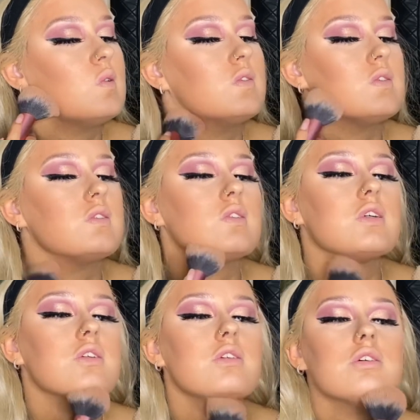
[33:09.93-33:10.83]
And
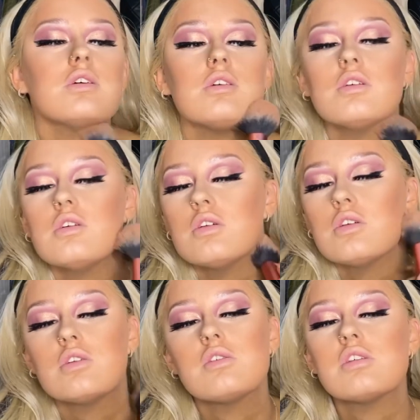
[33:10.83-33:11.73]
then
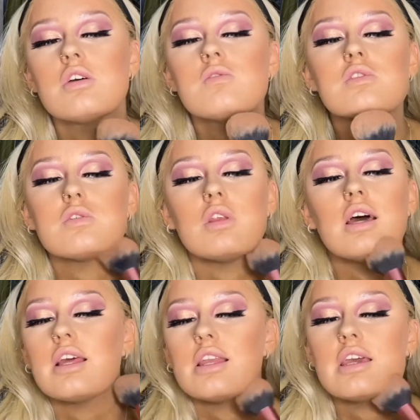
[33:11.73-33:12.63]
just ever so
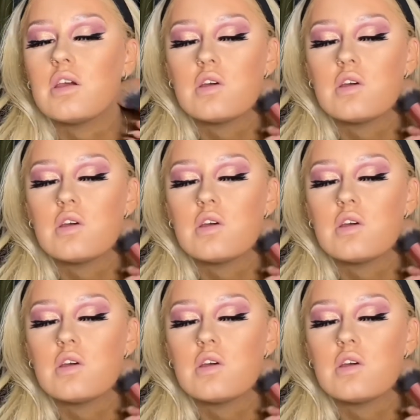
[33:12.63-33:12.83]
lightly